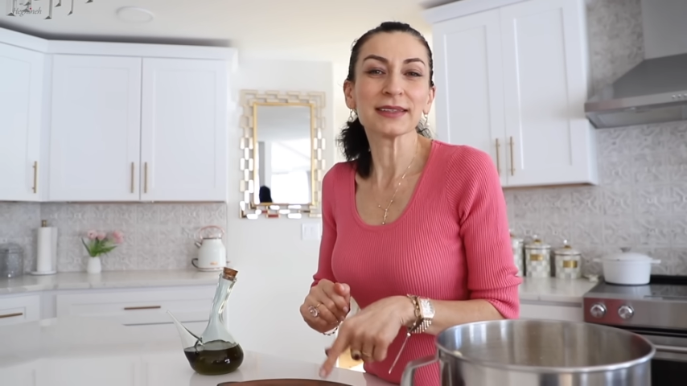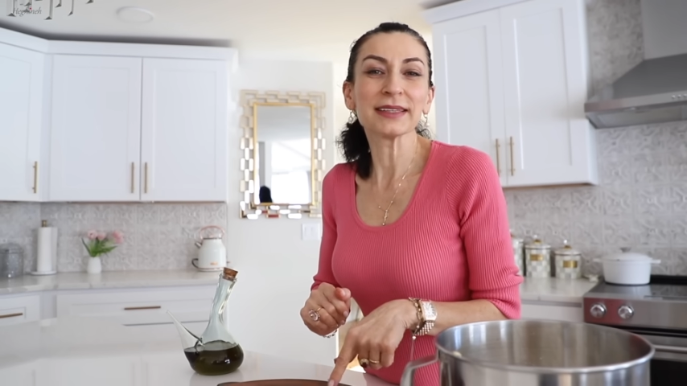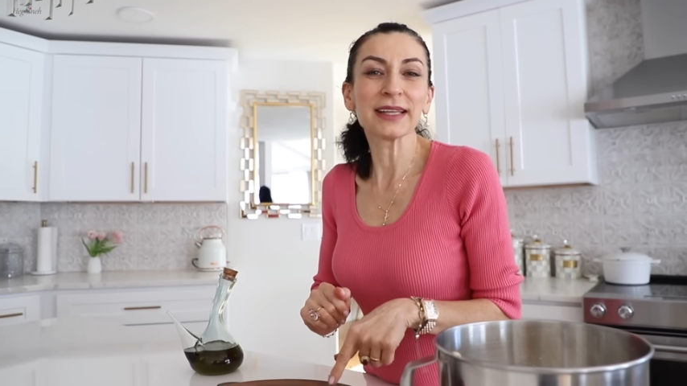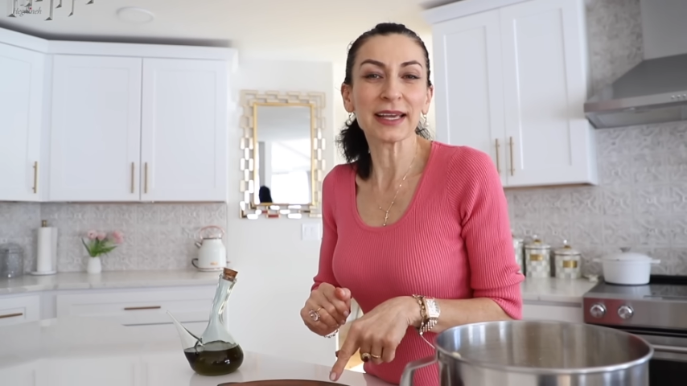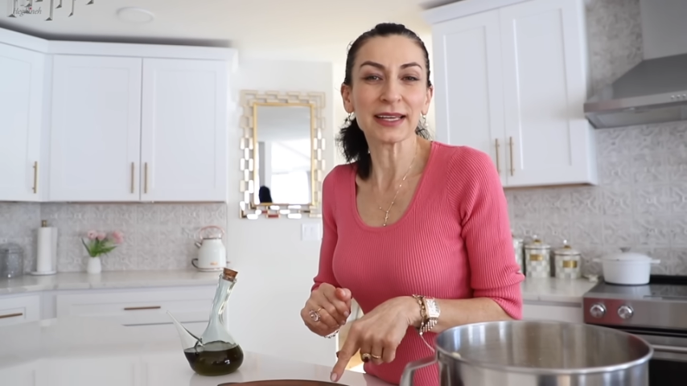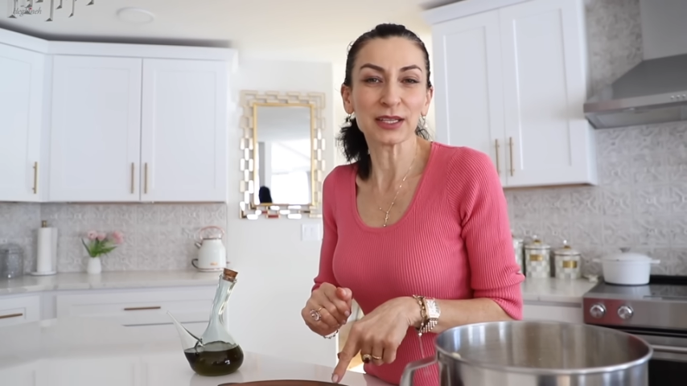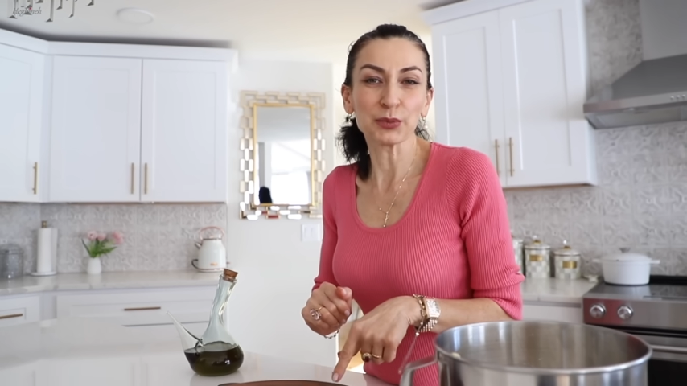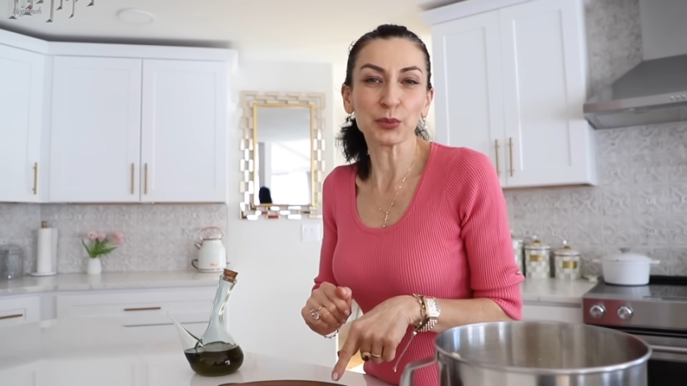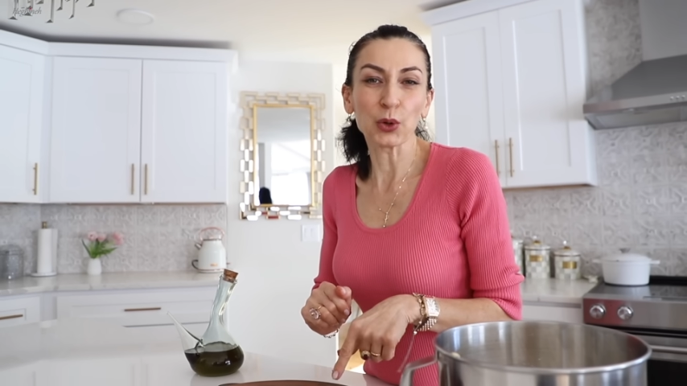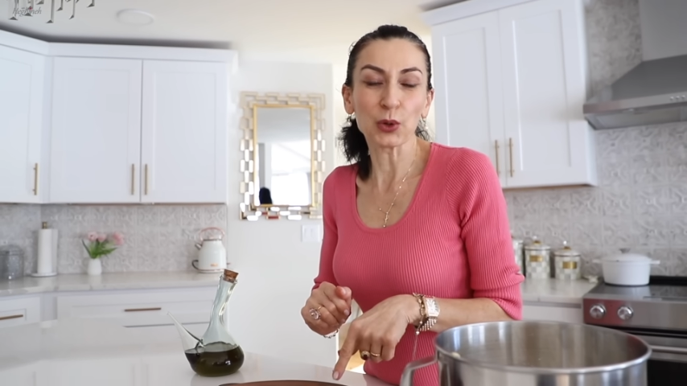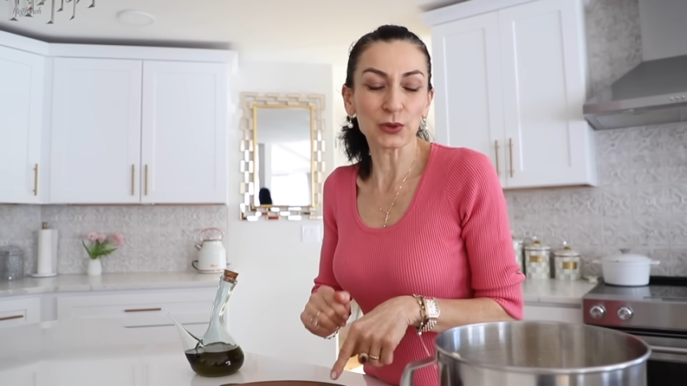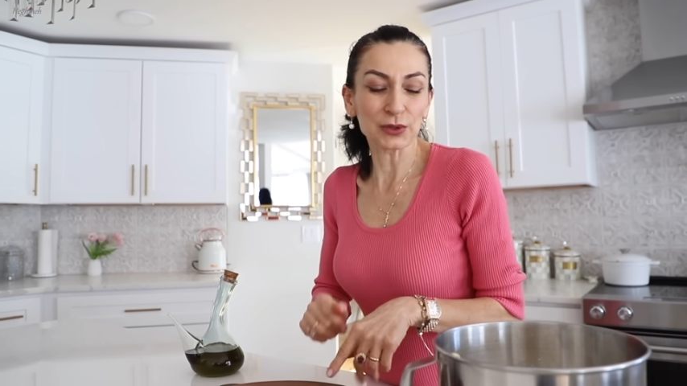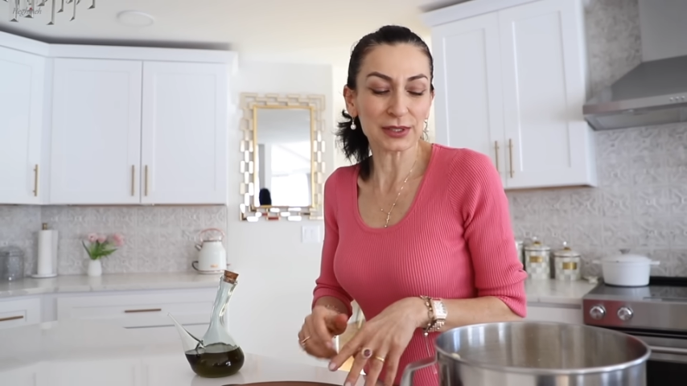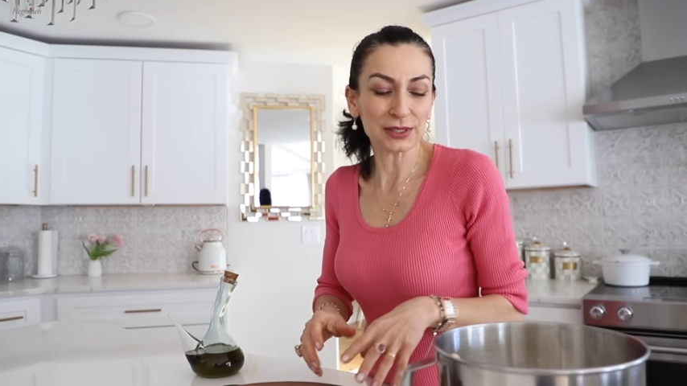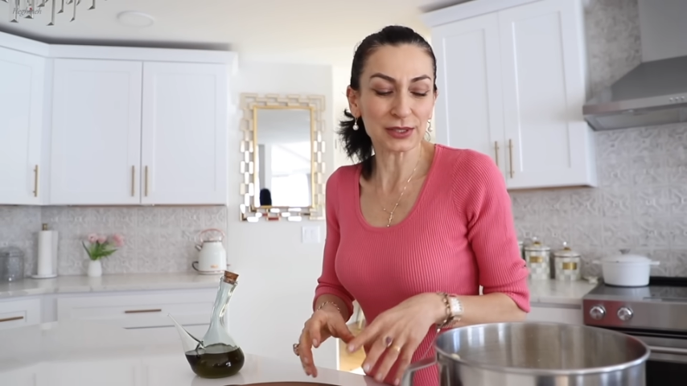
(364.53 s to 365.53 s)
date
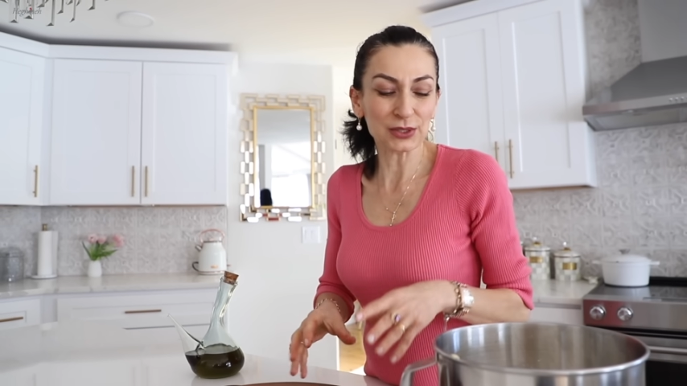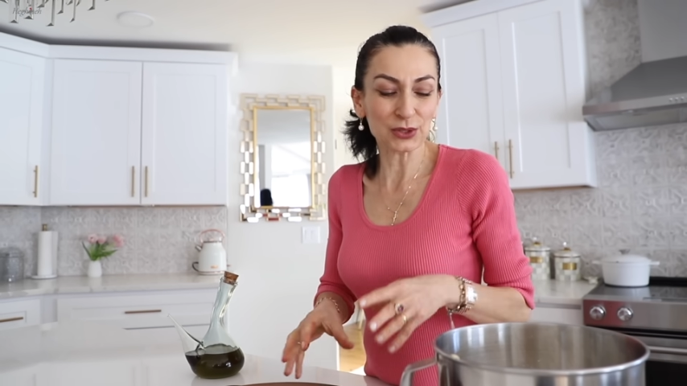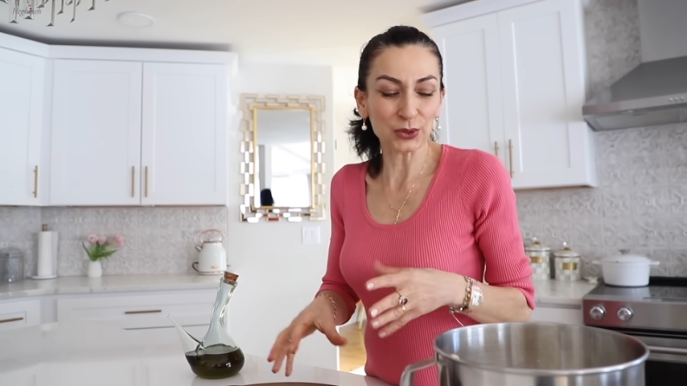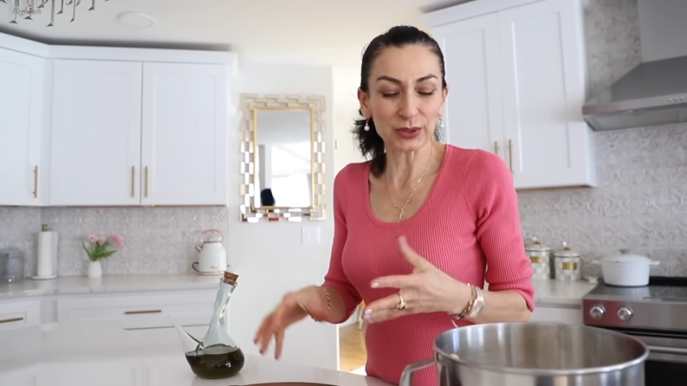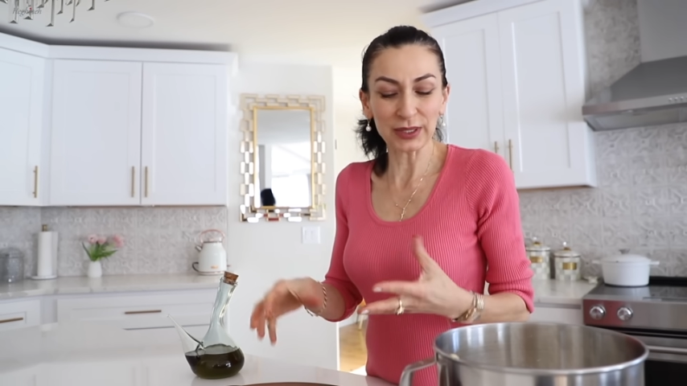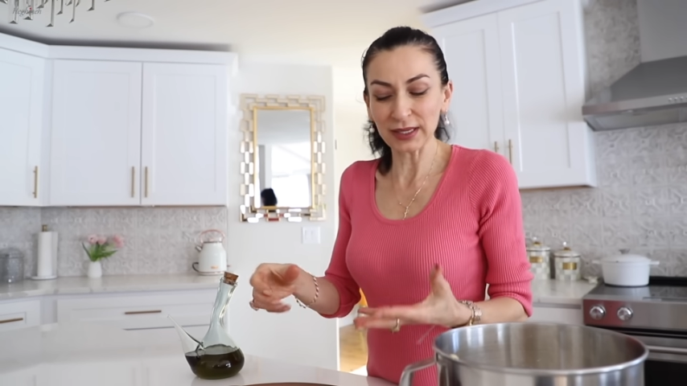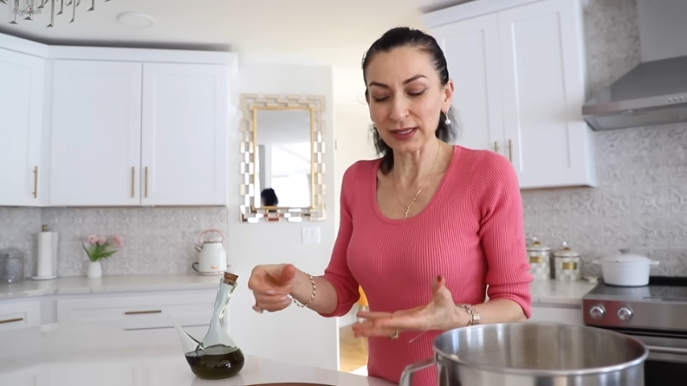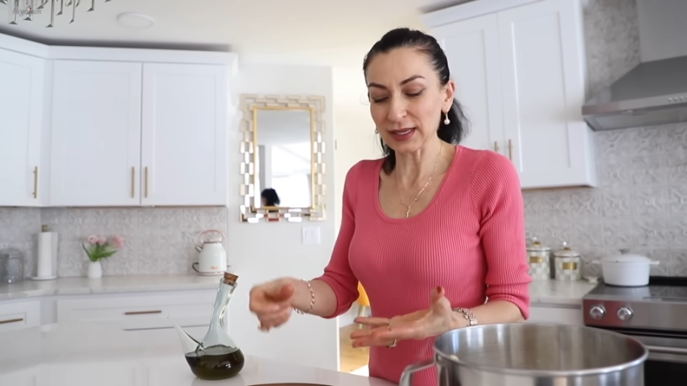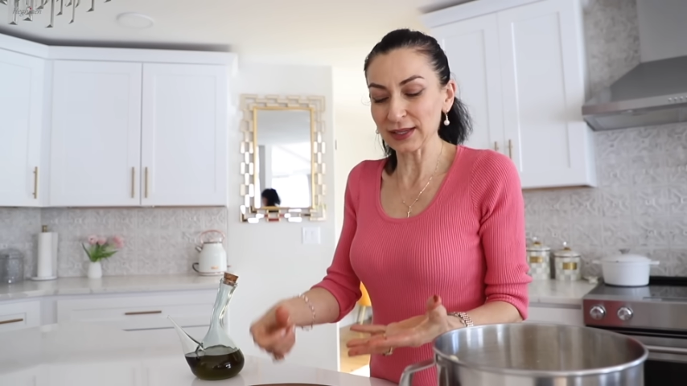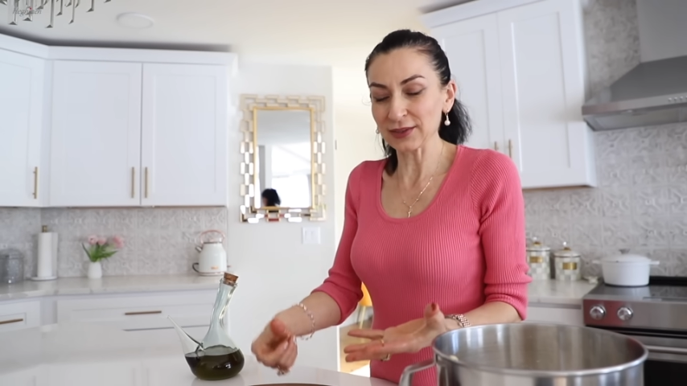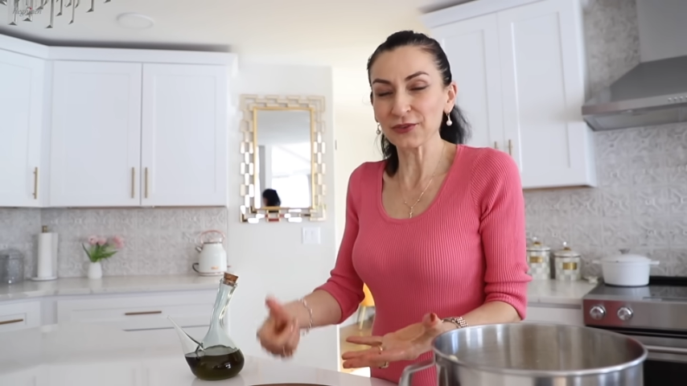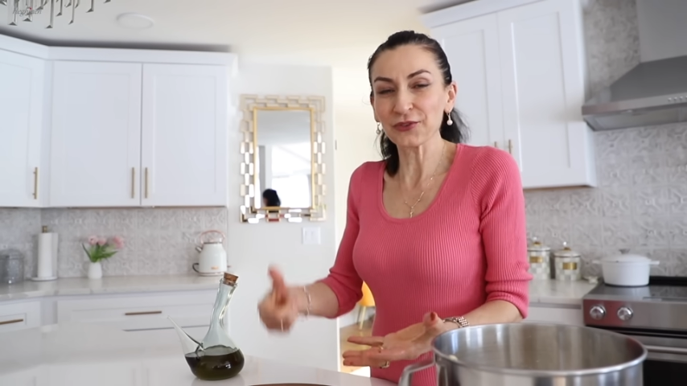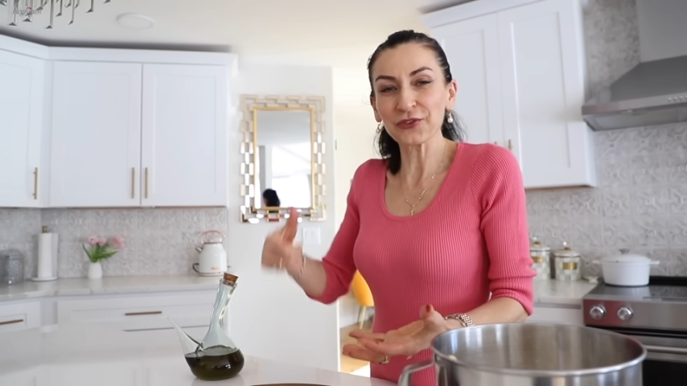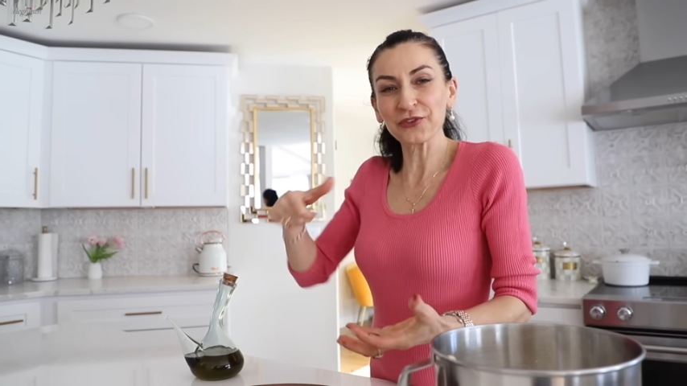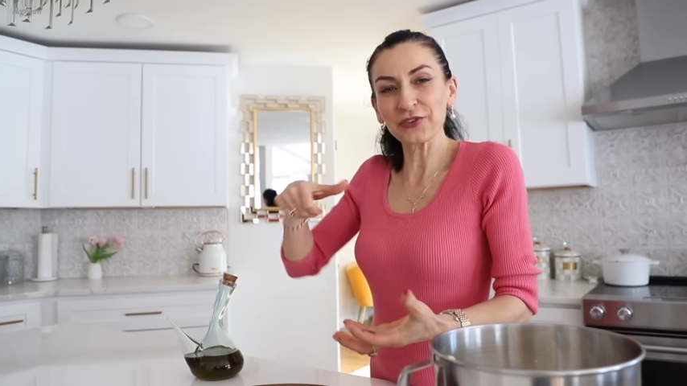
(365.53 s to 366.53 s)
balls, so they can